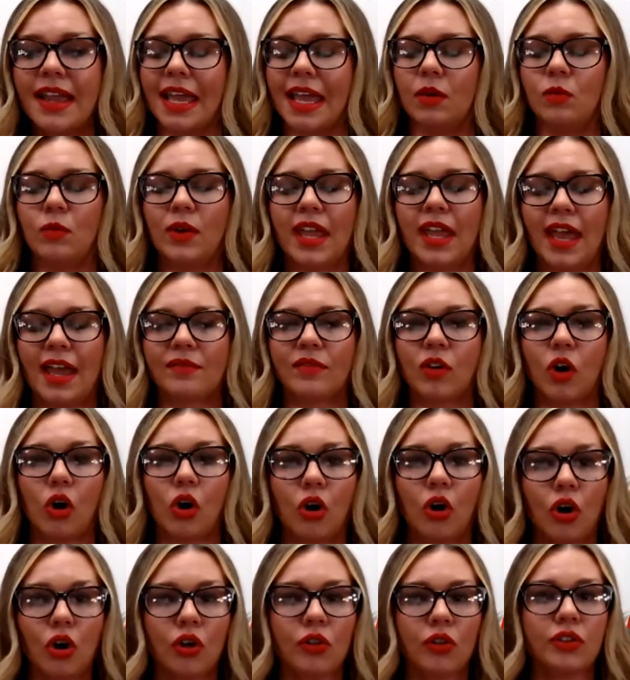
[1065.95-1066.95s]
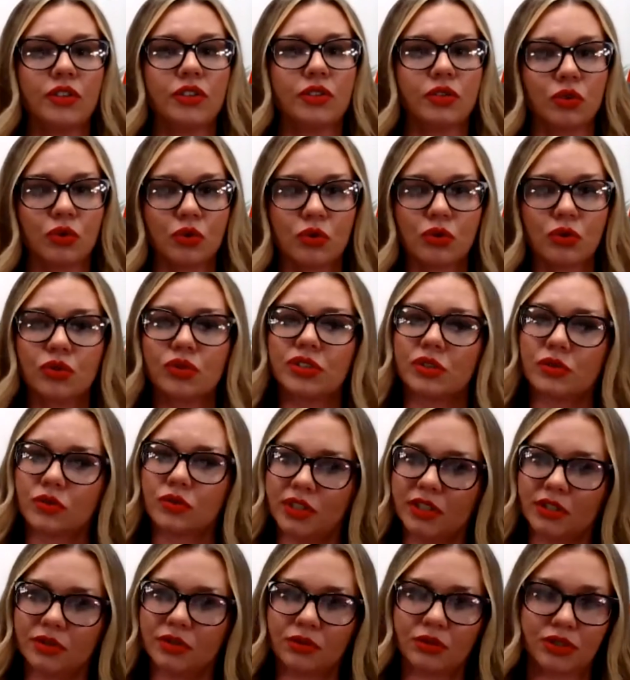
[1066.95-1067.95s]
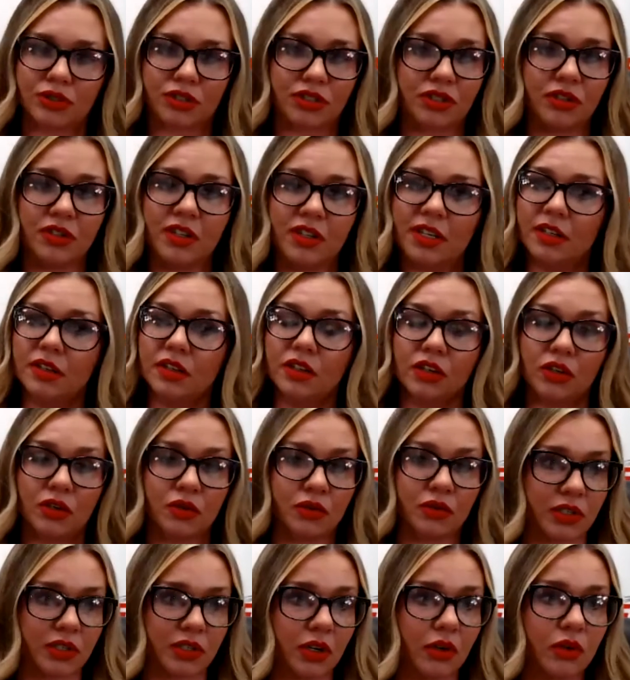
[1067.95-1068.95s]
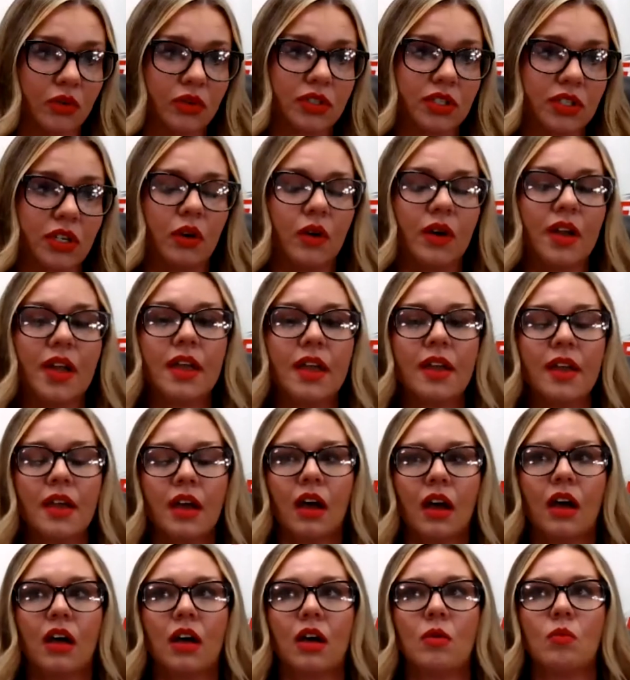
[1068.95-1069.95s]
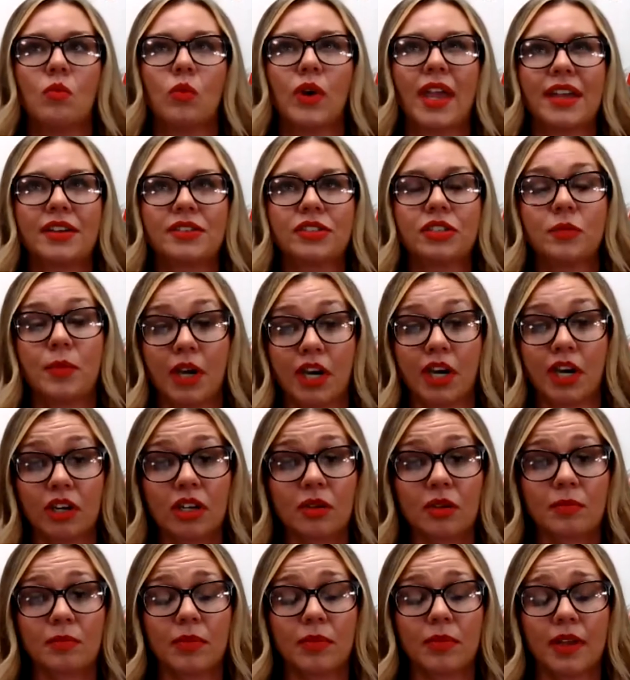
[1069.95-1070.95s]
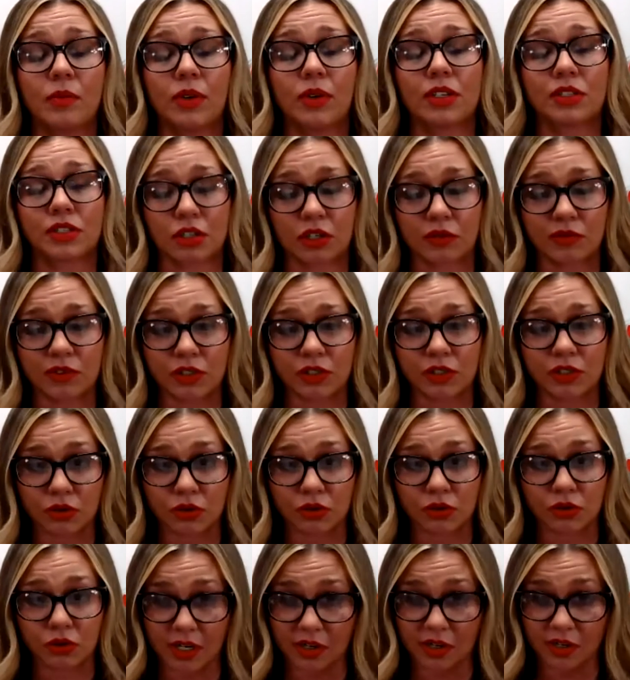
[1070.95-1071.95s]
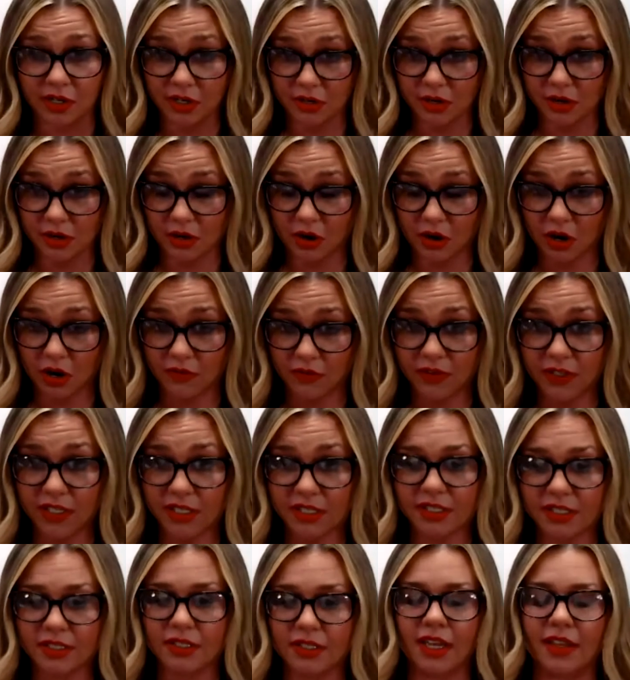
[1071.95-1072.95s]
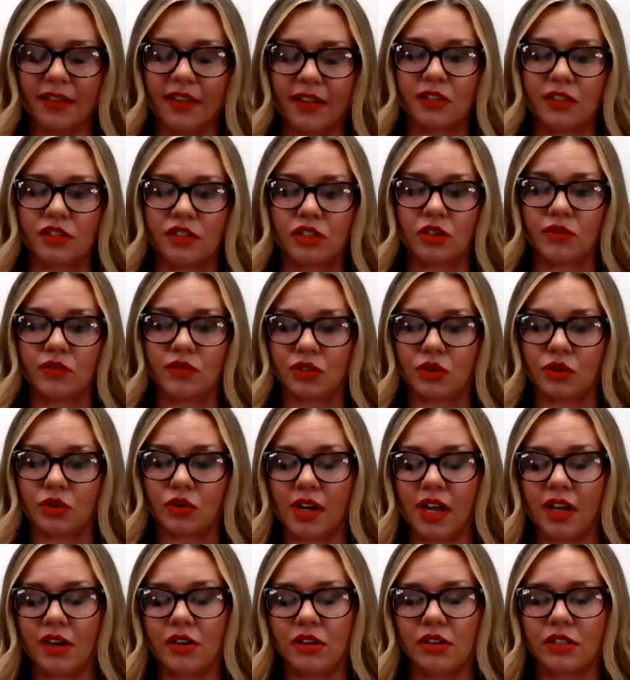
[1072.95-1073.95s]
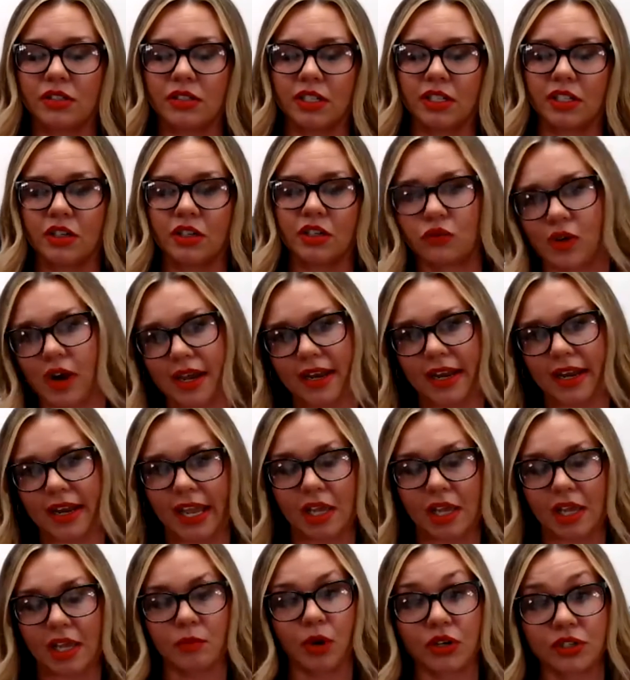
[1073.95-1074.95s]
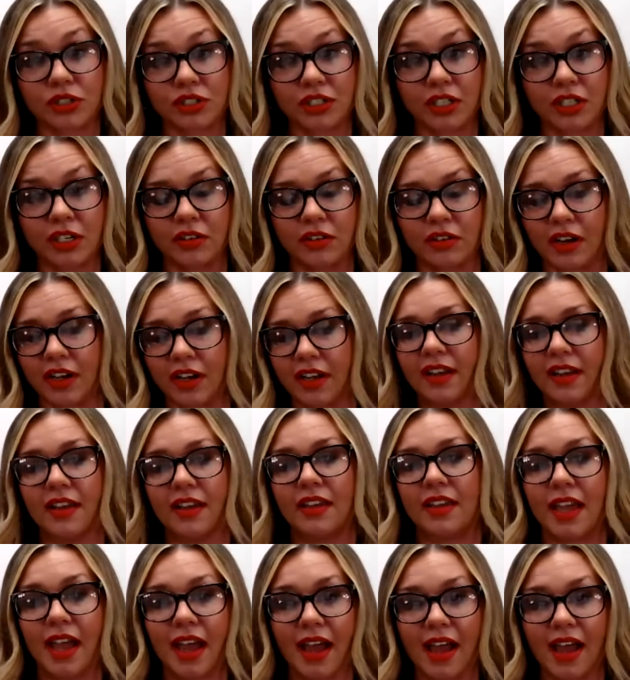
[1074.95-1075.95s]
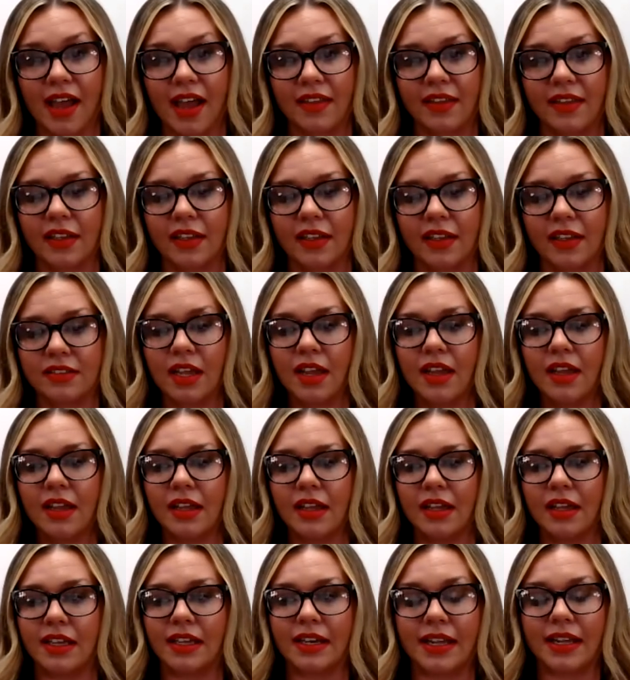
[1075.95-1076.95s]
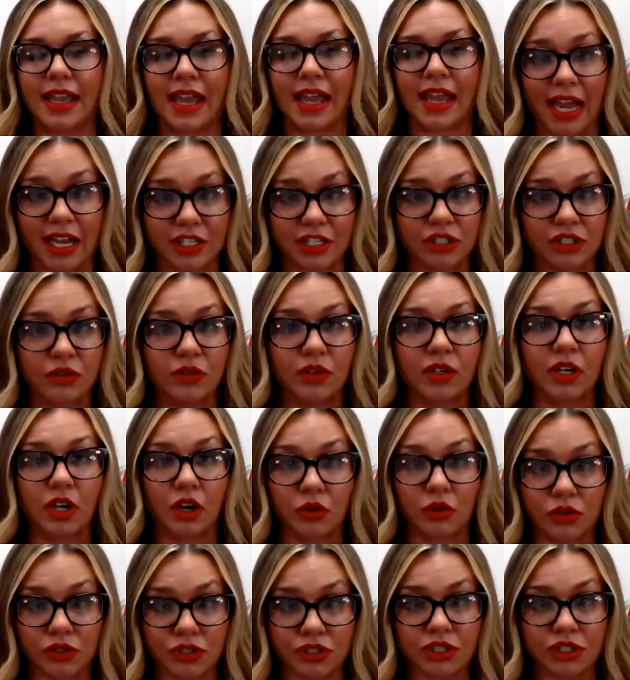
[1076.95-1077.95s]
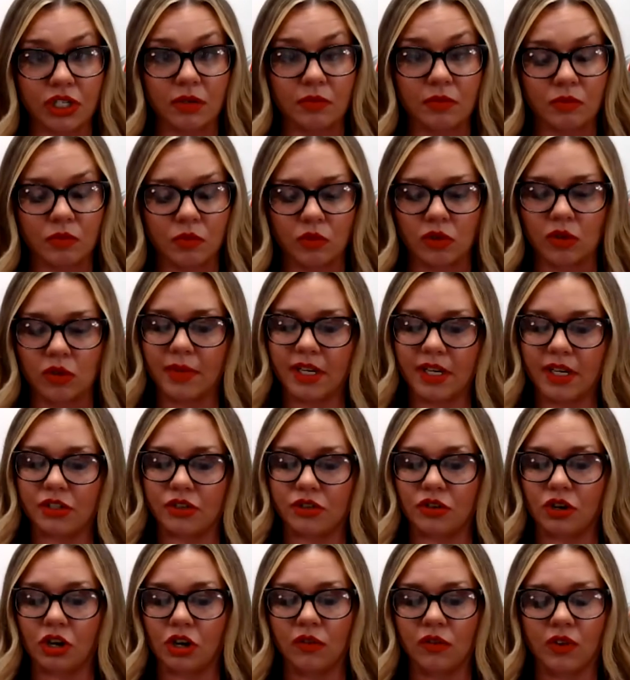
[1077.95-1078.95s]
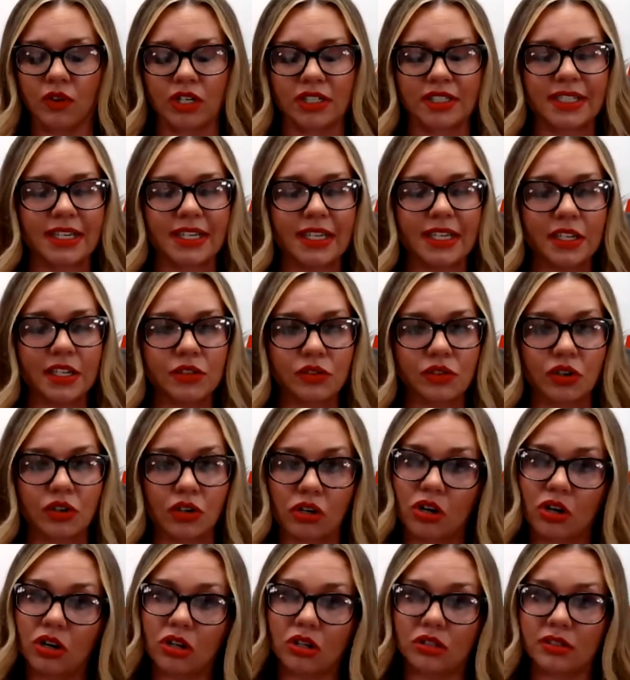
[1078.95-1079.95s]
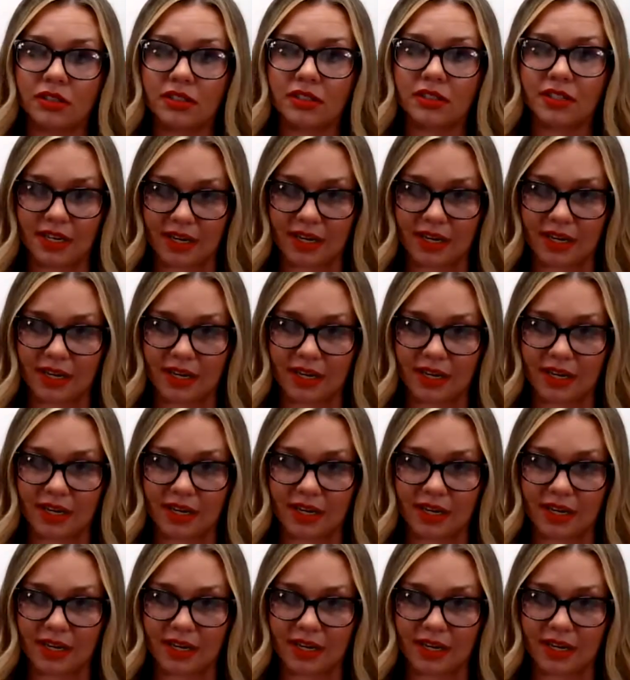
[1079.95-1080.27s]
And we have all the tools and resources you need to do so. So we actually pair you up with a service coordinator here at our office. And that service coordinator is like your right-hand person, your right-hand guy that's going to guide you into ownership. We want to make sure all of our T's are crossed